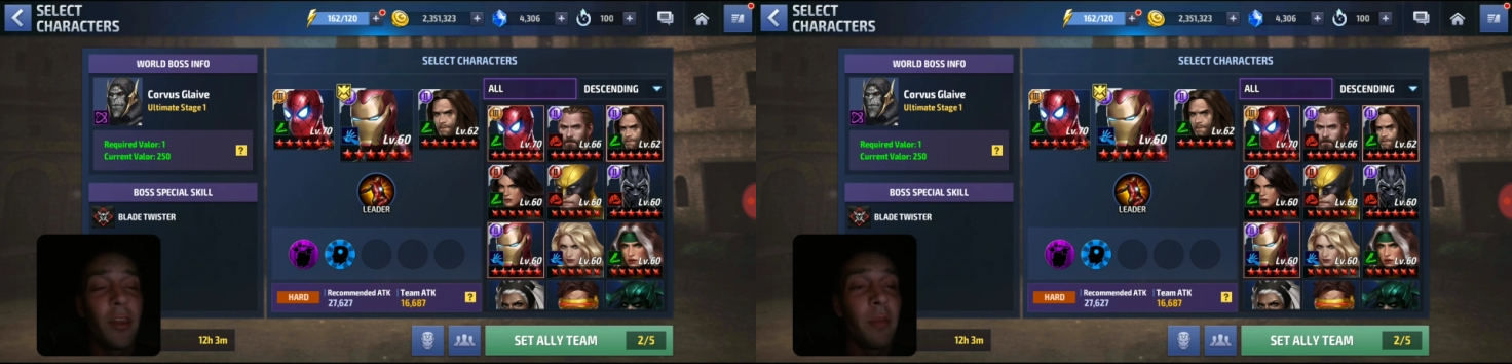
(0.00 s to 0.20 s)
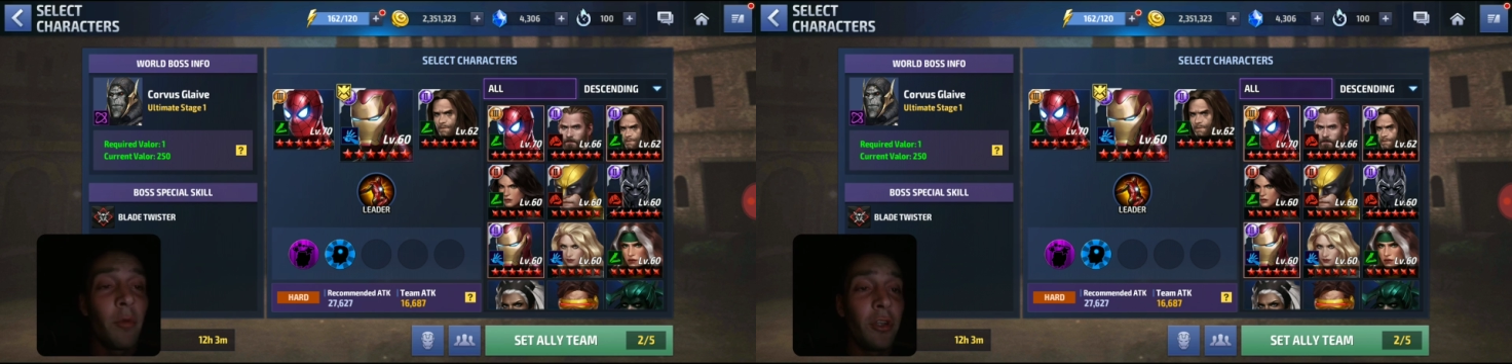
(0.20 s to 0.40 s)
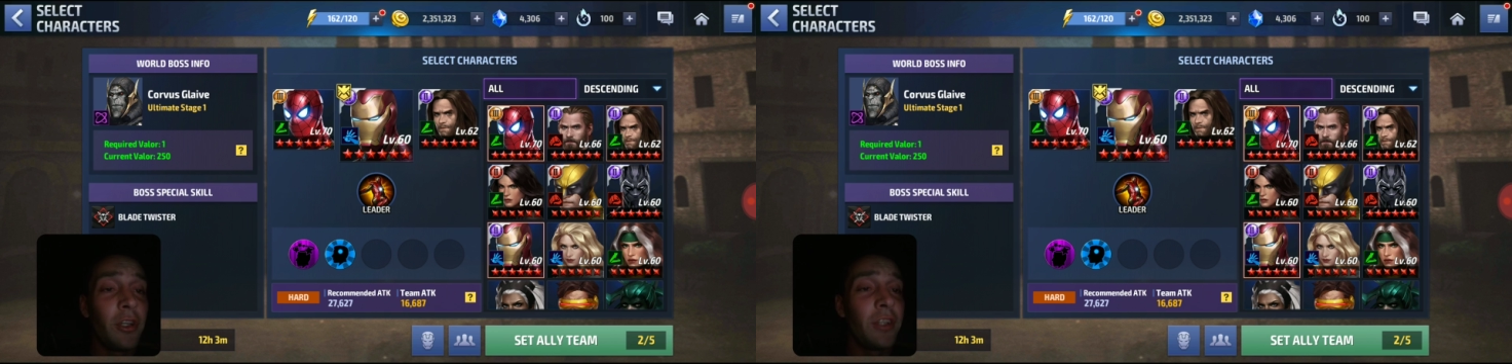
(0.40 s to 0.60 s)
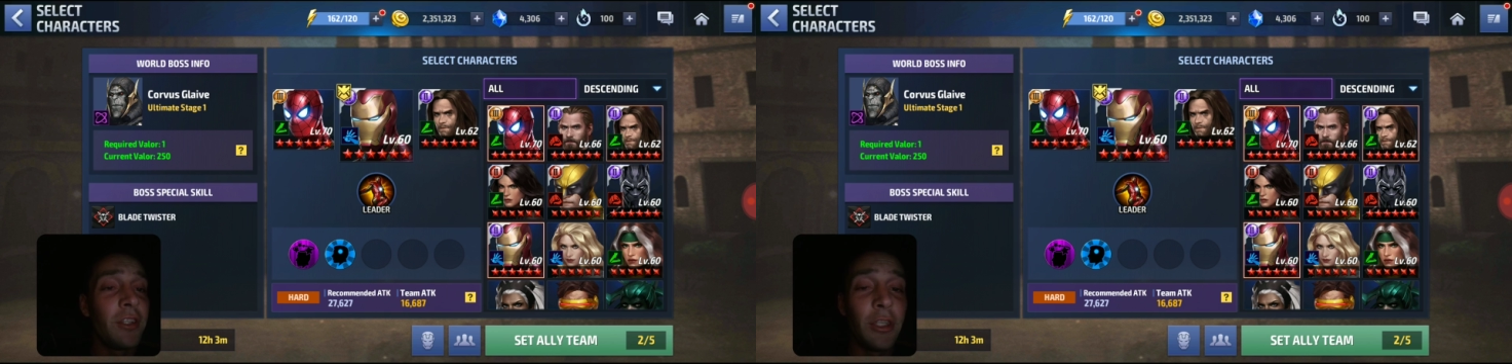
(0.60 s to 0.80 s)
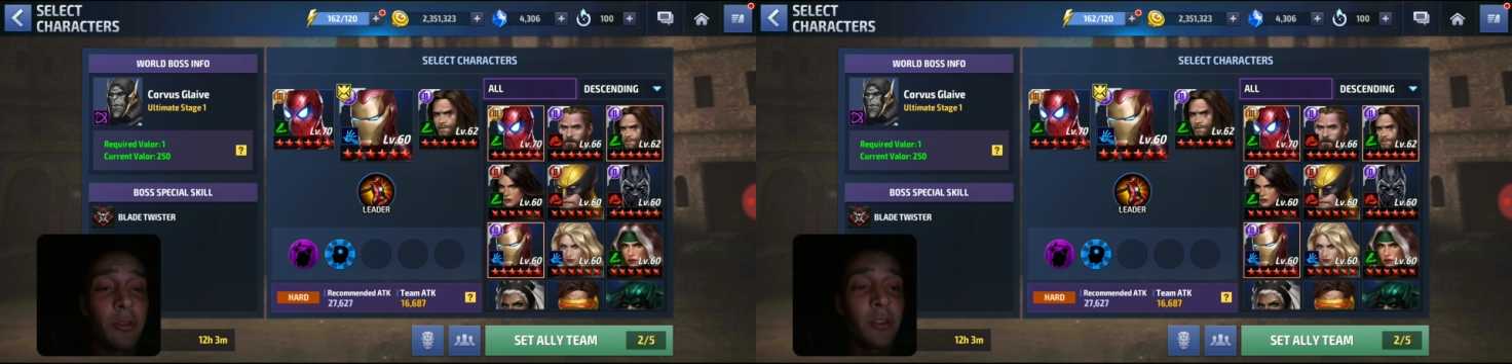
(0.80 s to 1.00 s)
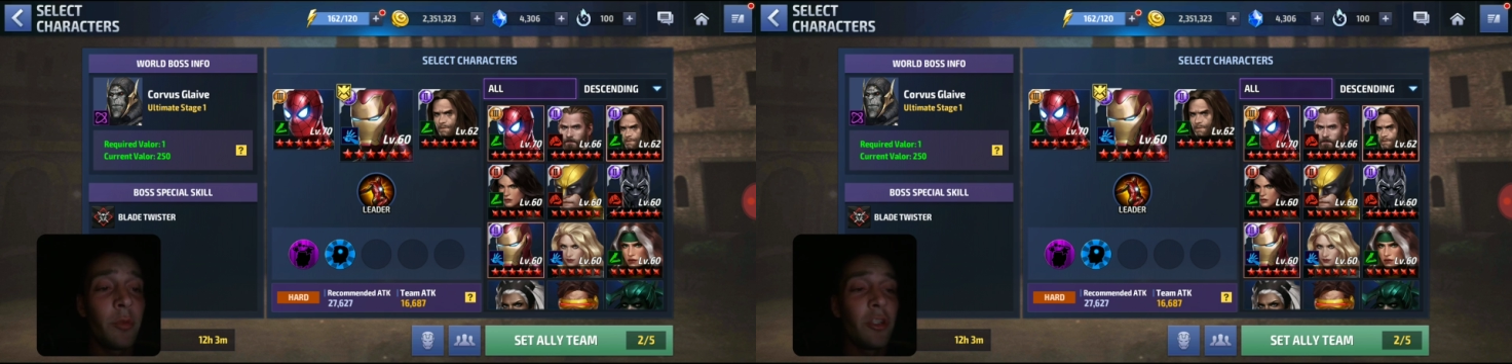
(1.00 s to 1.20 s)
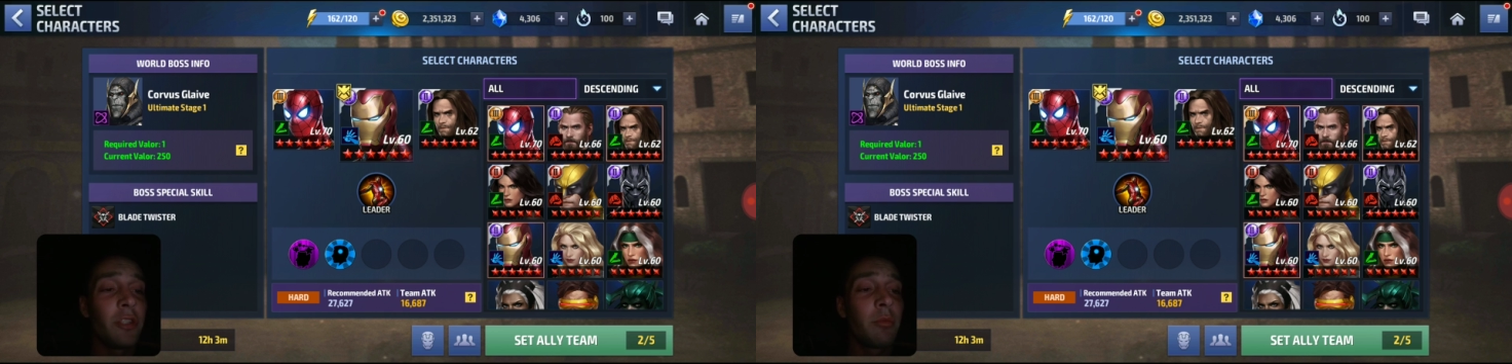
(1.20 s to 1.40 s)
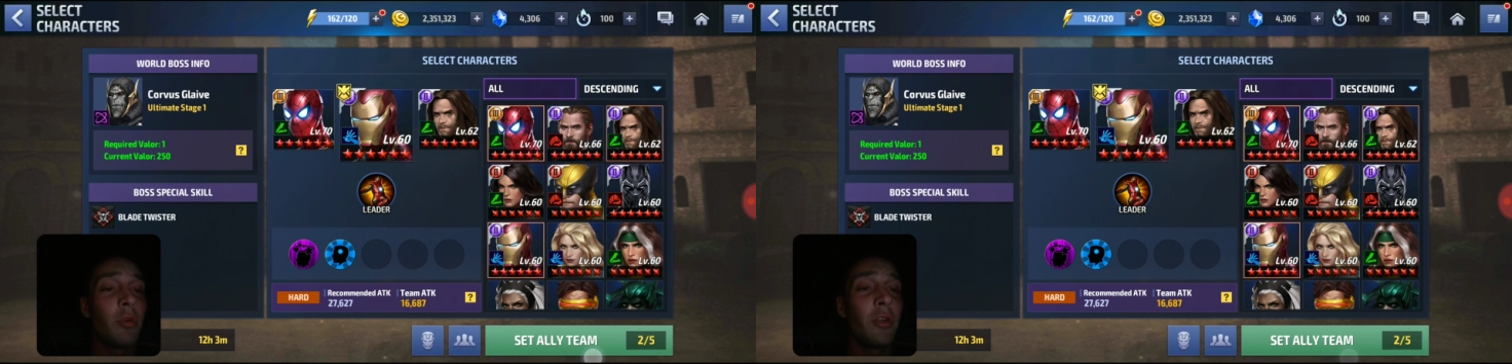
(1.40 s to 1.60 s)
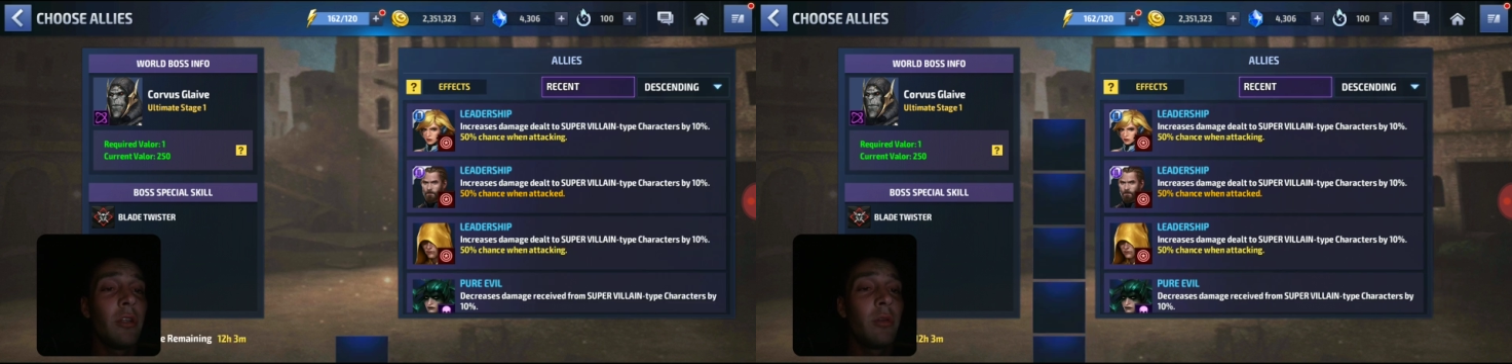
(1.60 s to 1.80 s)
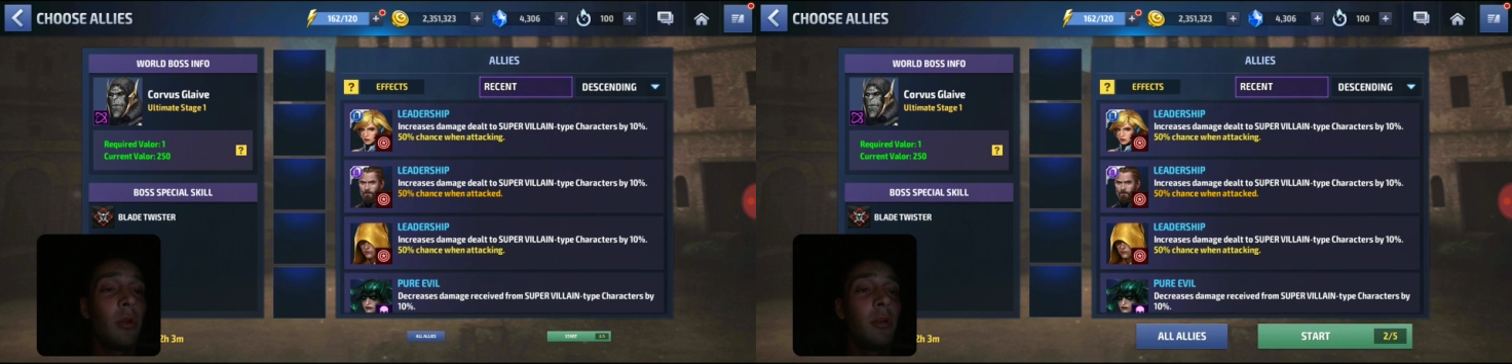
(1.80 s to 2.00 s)
the more you get to use them, which is pretty
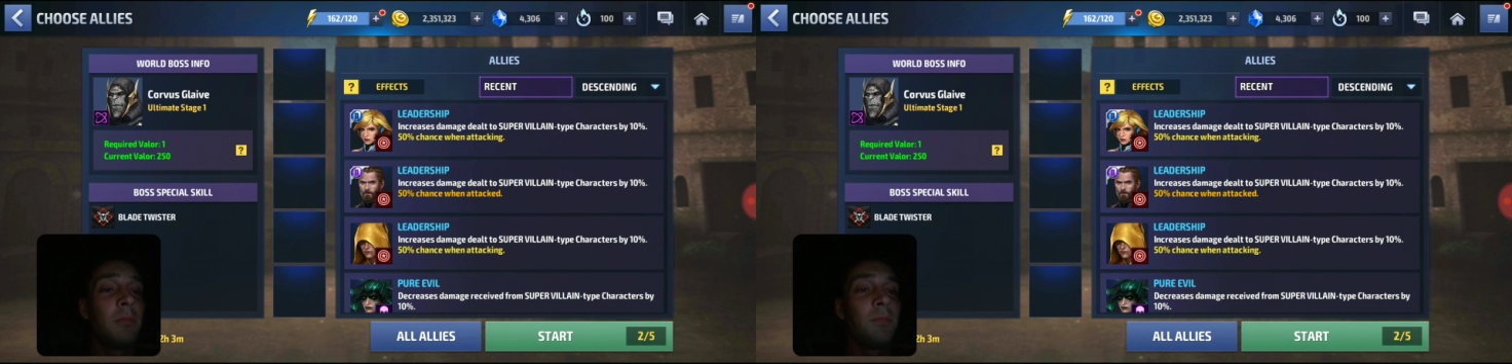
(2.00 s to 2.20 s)
cool.